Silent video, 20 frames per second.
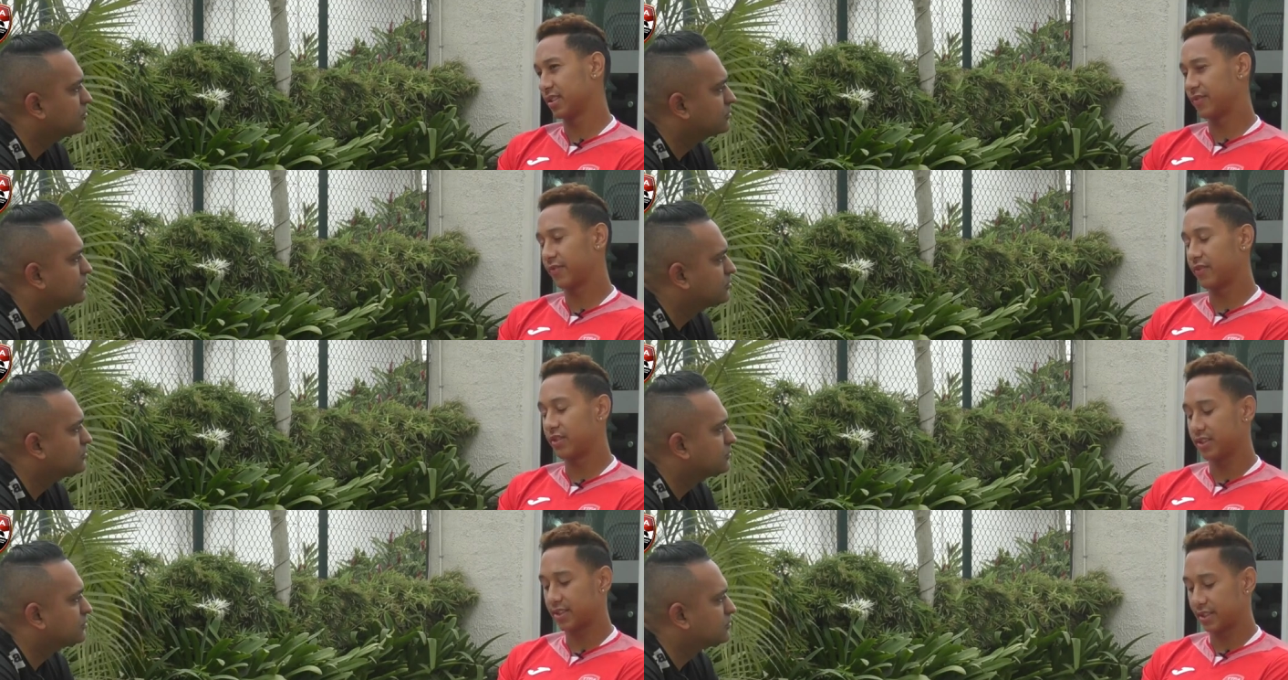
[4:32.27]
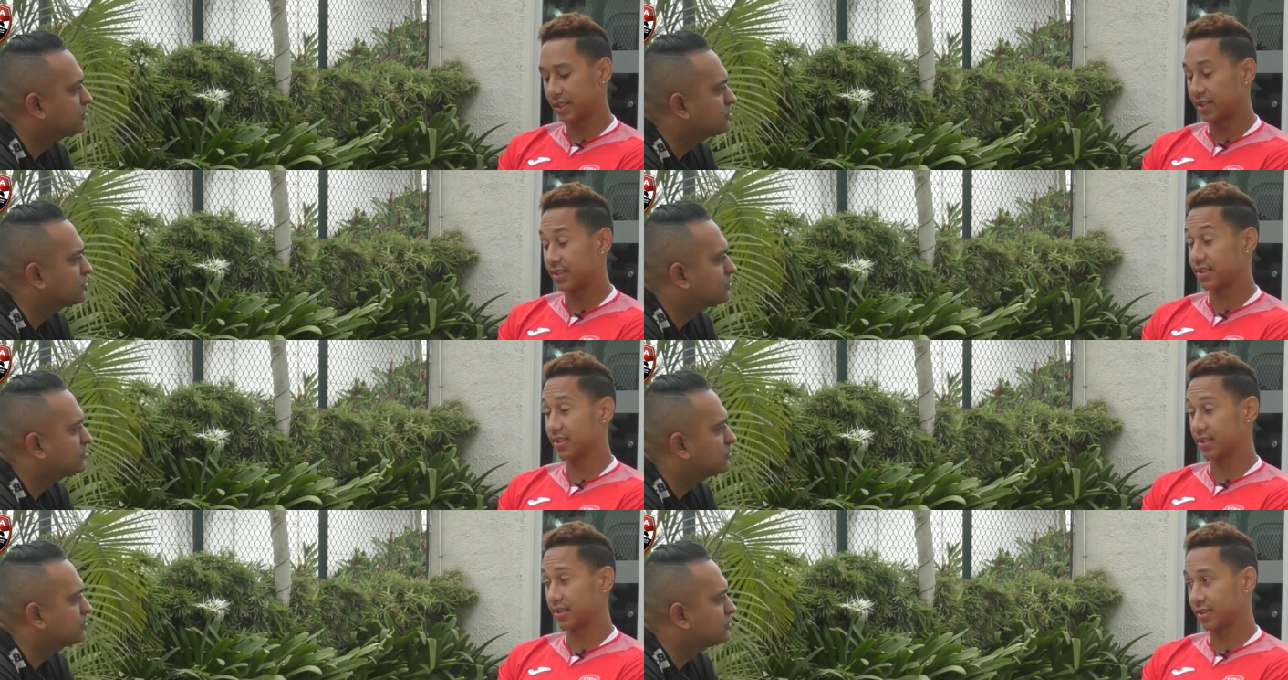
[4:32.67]
Speaker 1: first
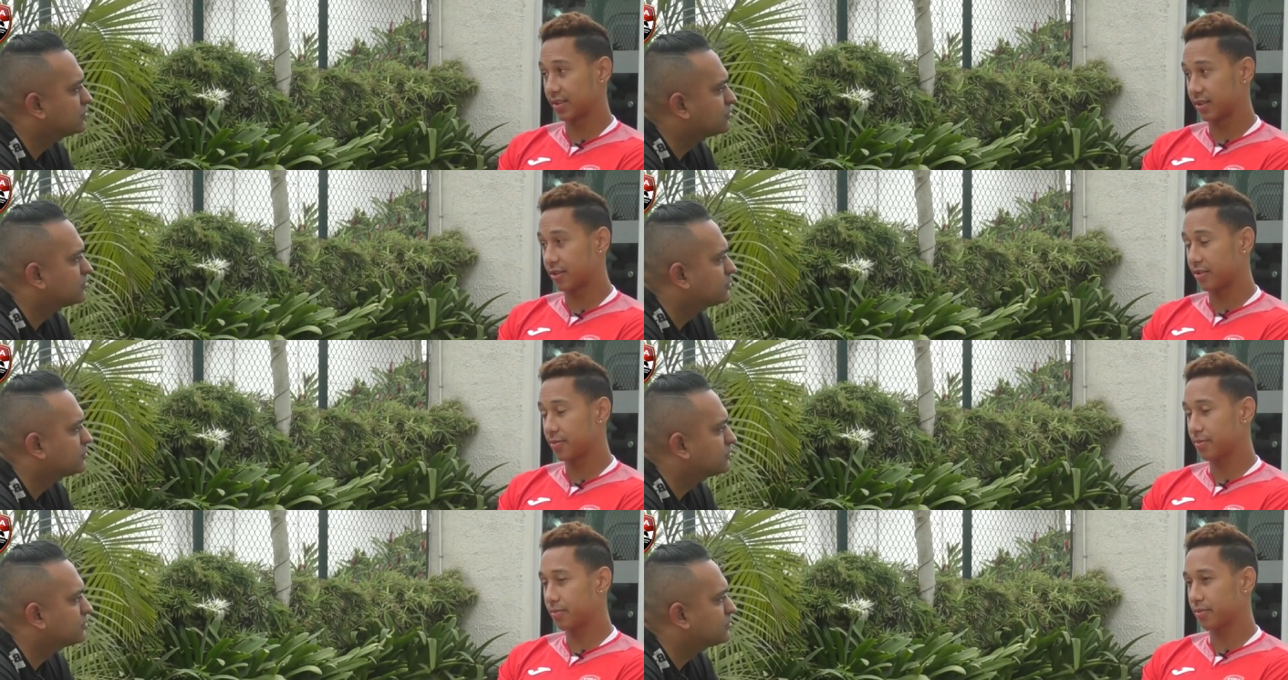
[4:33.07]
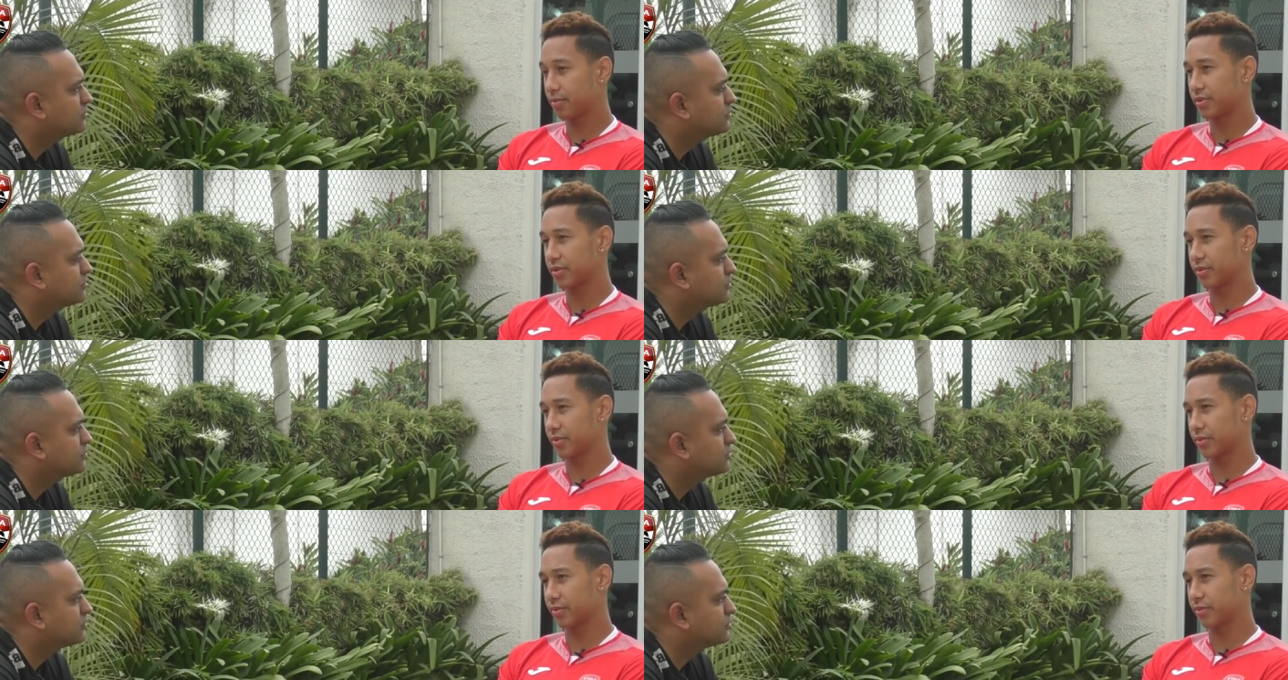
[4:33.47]
Citizens Cup.
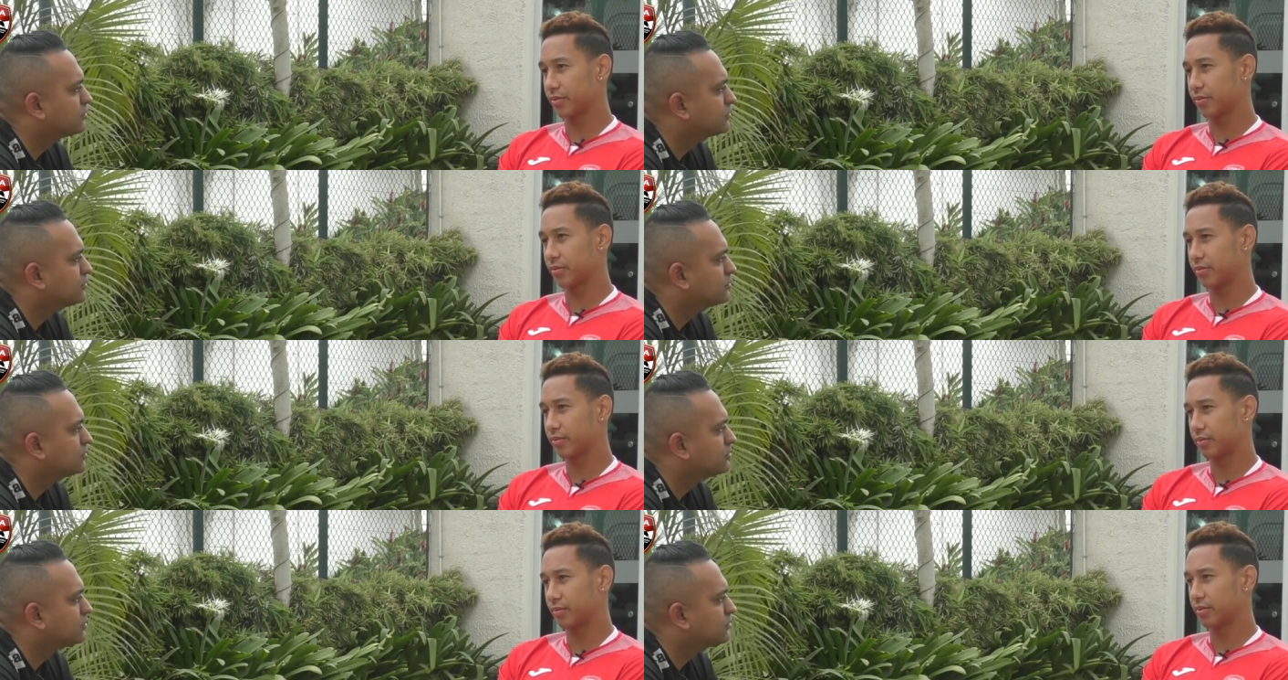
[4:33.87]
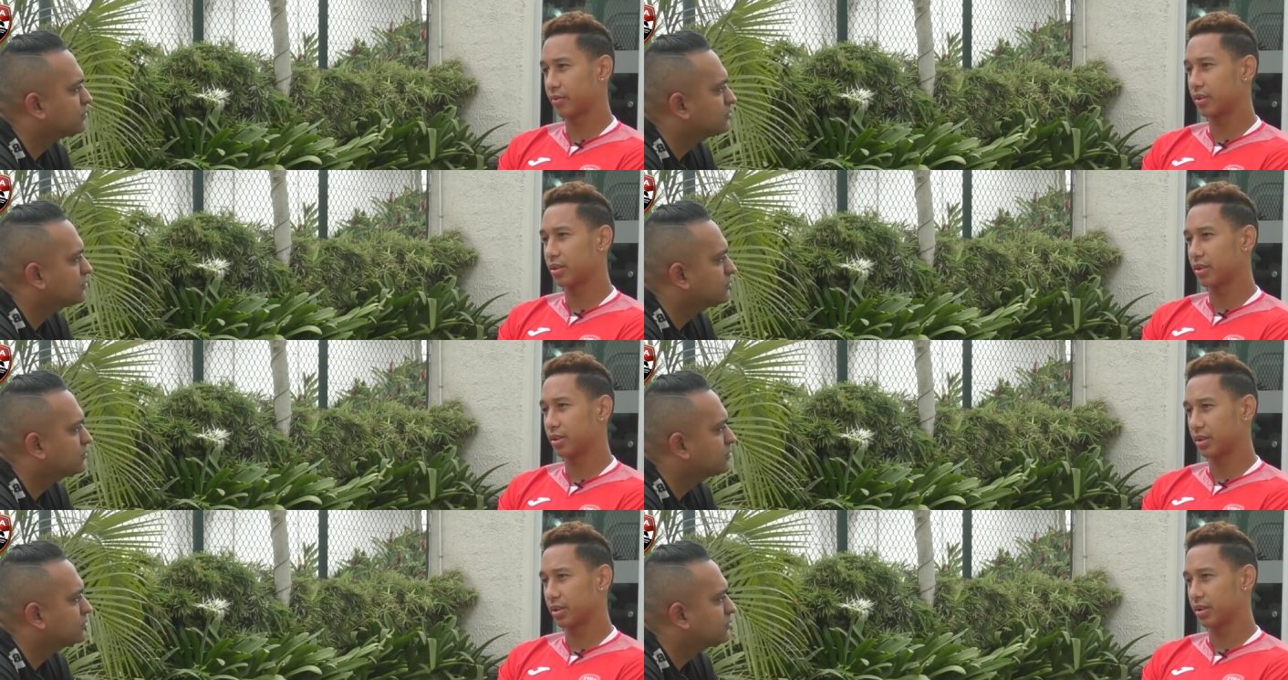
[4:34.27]
So
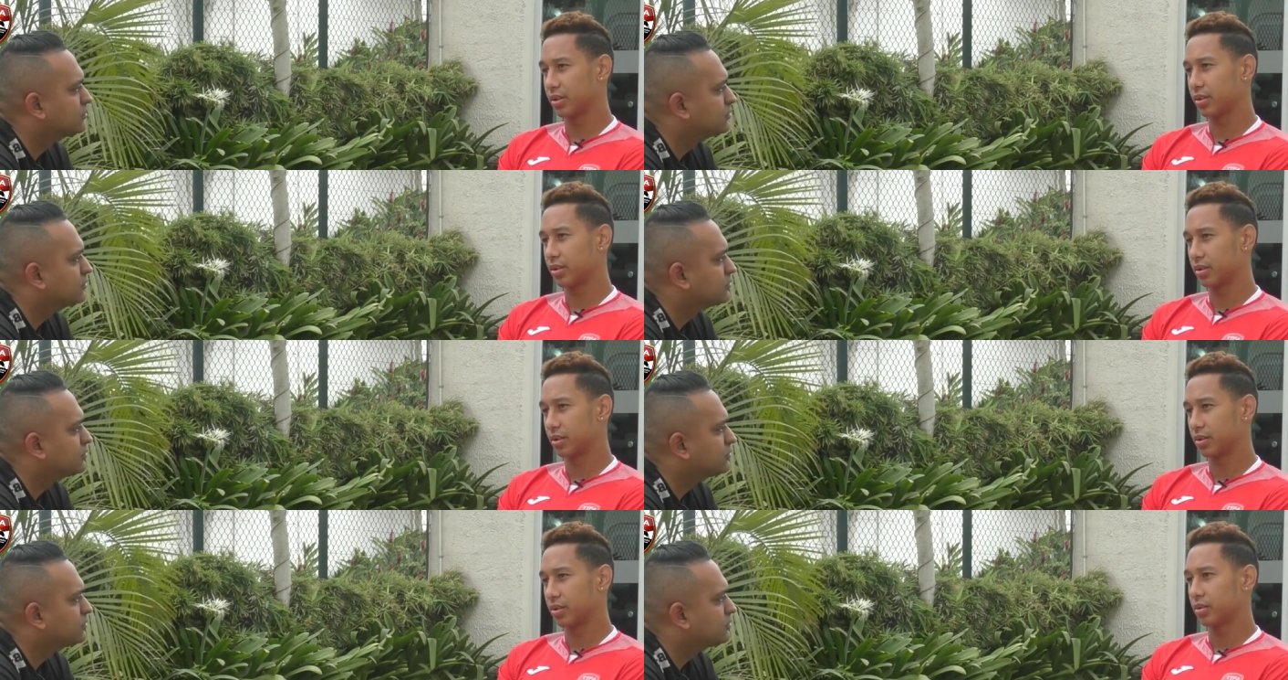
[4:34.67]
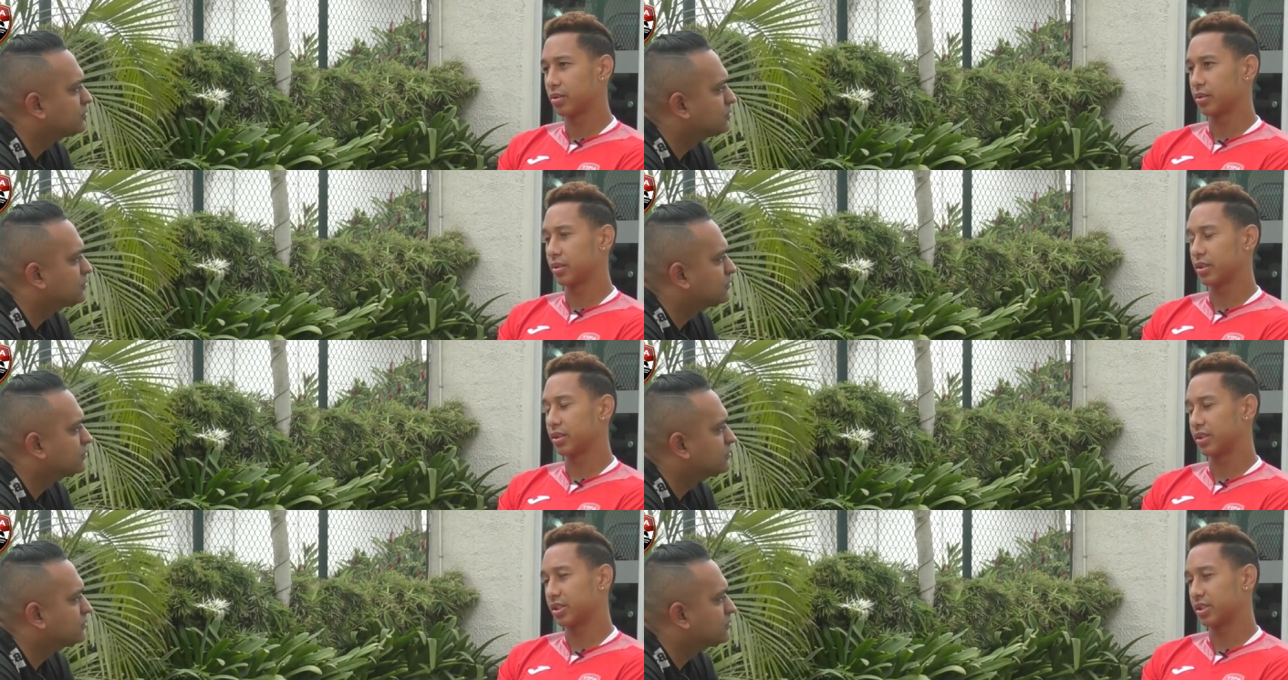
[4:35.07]
it's